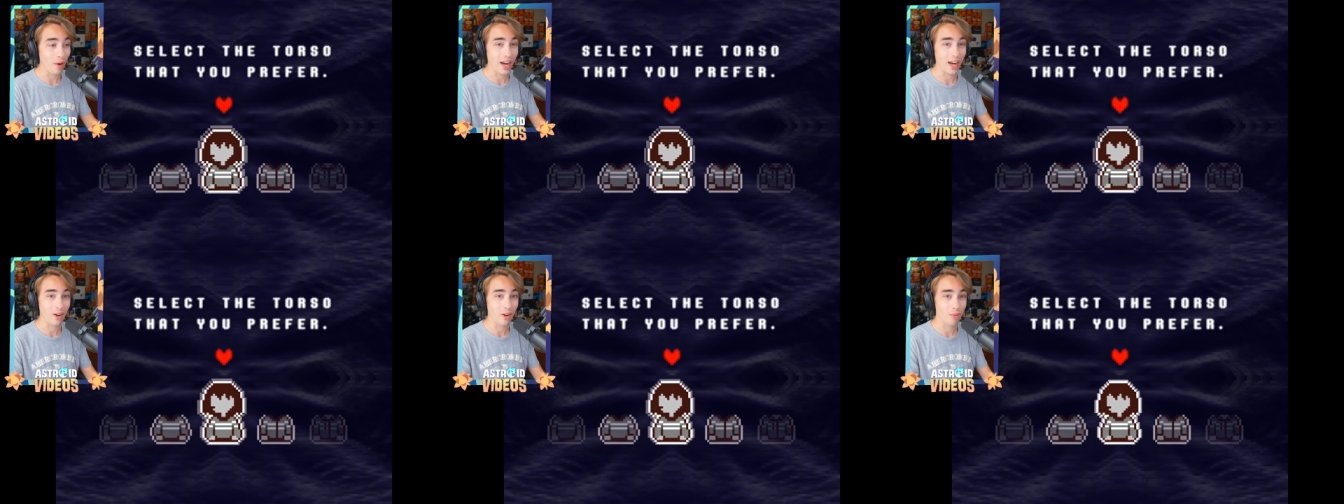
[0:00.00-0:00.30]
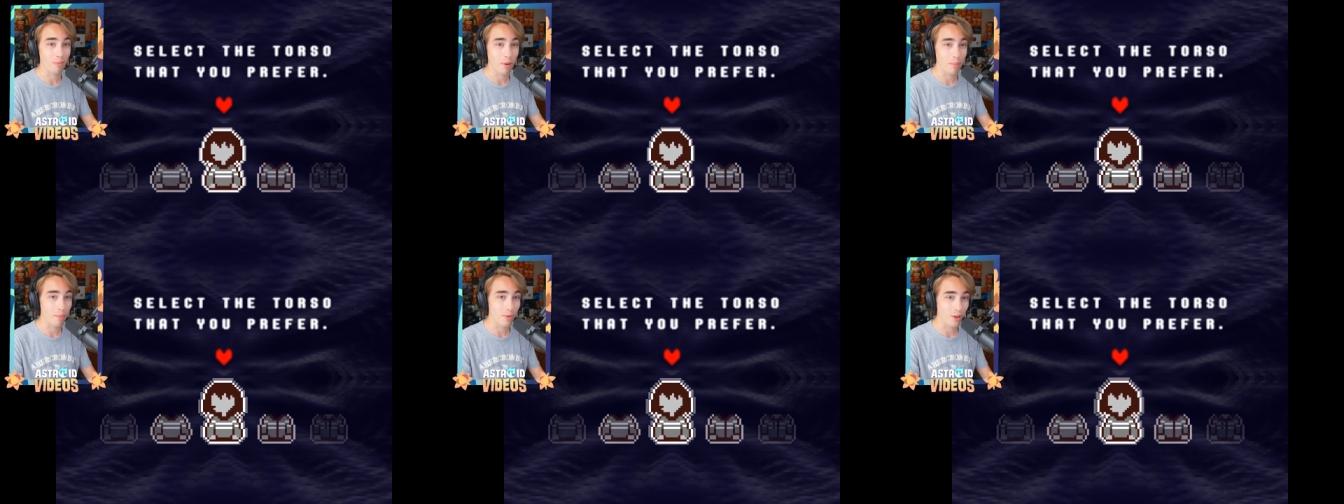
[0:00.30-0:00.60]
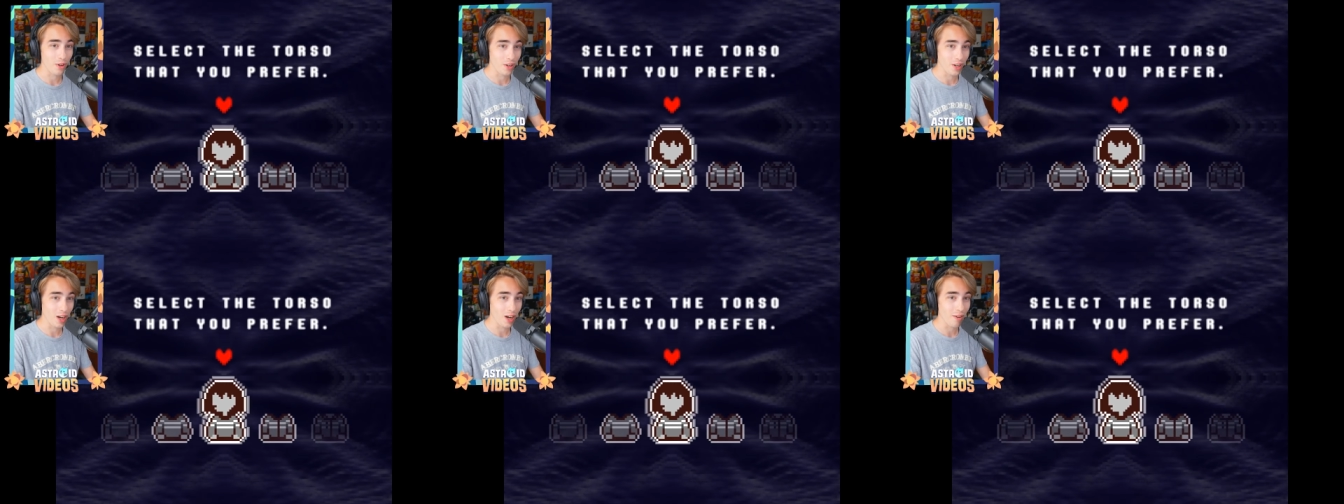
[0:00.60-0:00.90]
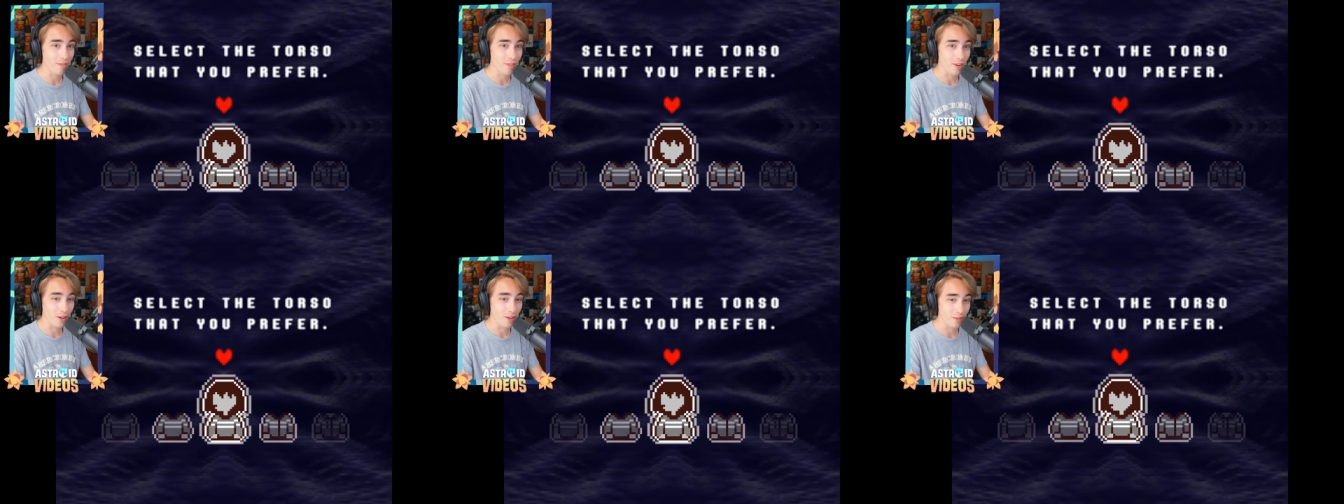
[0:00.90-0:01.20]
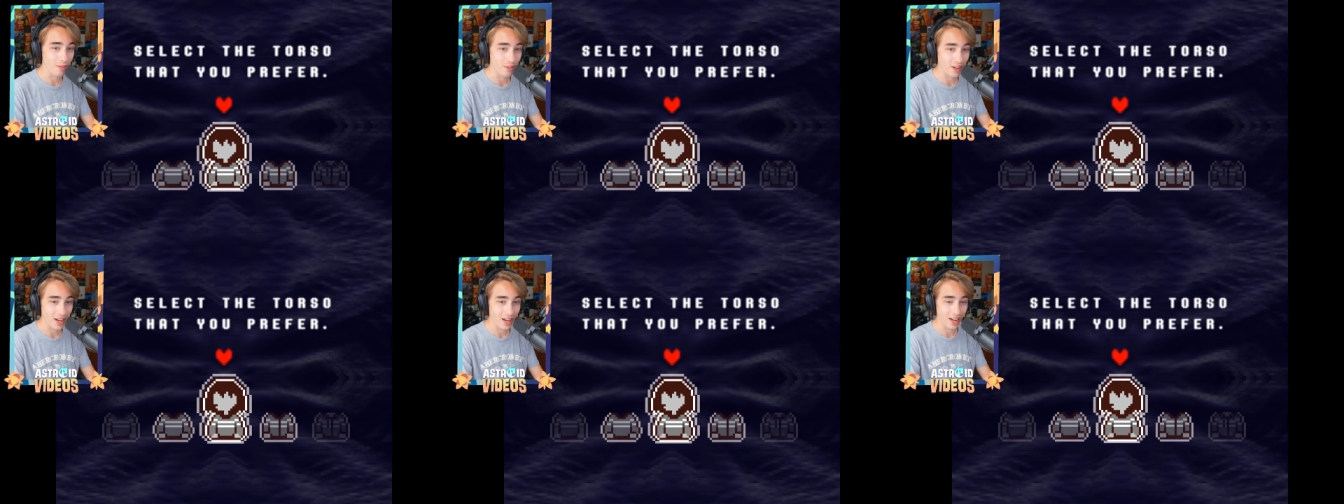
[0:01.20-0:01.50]
I remember enough
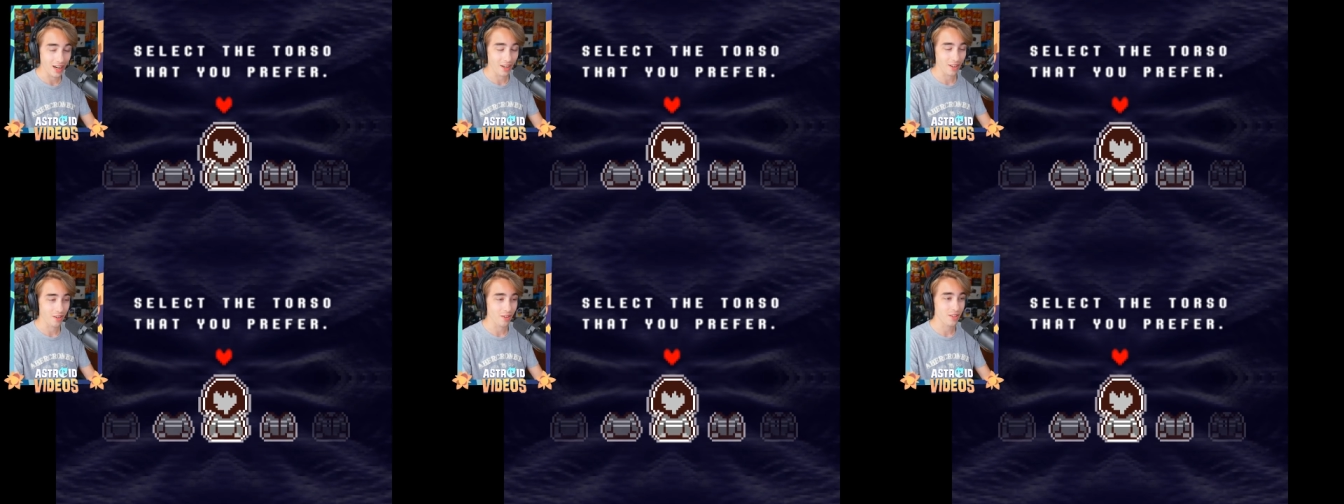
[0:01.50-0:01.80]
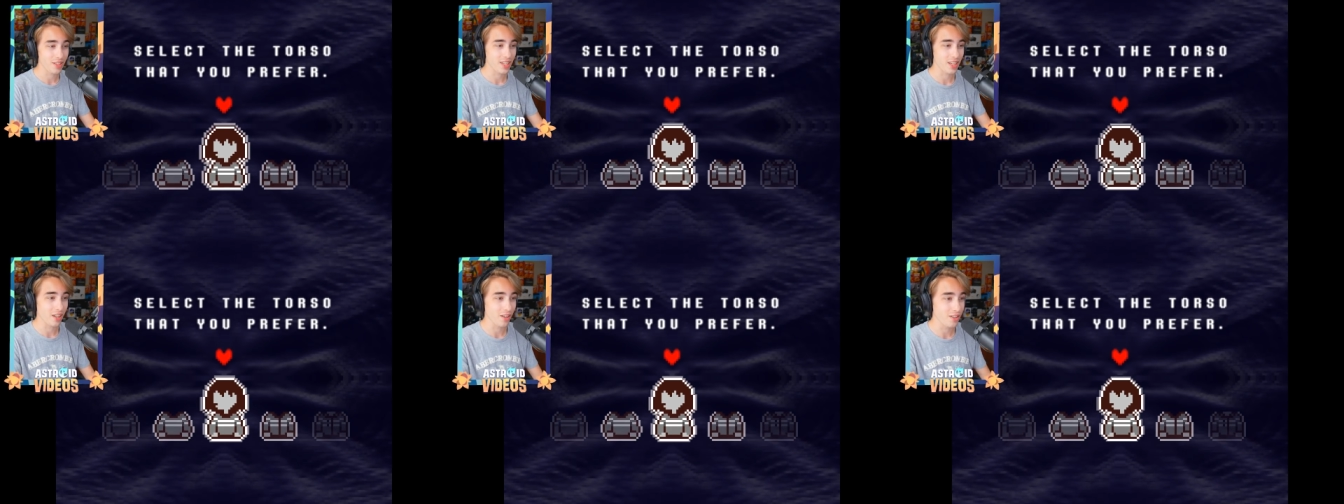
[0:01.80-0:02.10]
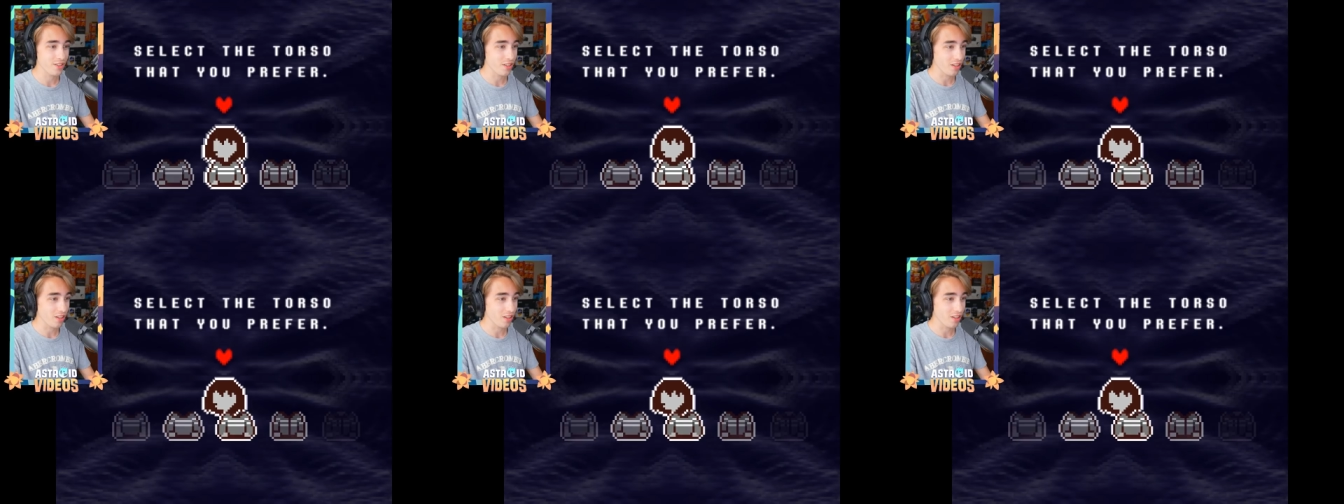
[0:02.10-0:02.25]
of uh, Undertale